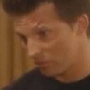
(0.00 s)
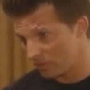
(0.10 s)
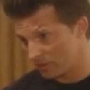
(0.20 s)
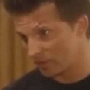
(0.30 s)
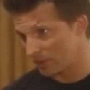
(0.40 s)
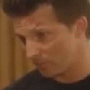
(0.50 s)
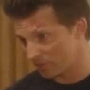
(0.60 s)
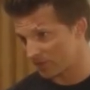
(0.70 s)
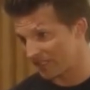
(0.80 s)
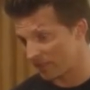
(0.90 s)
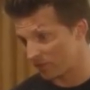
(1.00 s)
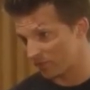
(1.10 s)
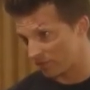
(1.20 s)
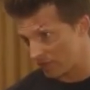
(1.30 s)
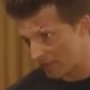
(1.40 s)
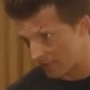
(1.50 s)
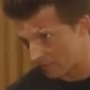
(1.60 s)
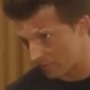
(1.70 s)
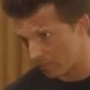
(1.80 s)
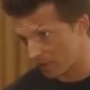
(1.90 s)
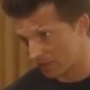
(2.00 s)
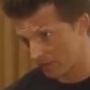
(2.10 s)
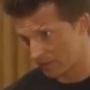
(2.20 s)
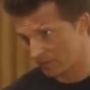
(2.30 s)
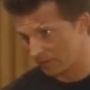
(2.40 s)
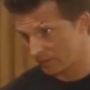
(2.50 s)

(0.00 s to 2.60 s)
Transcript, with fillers: you need to keep it together for everybody.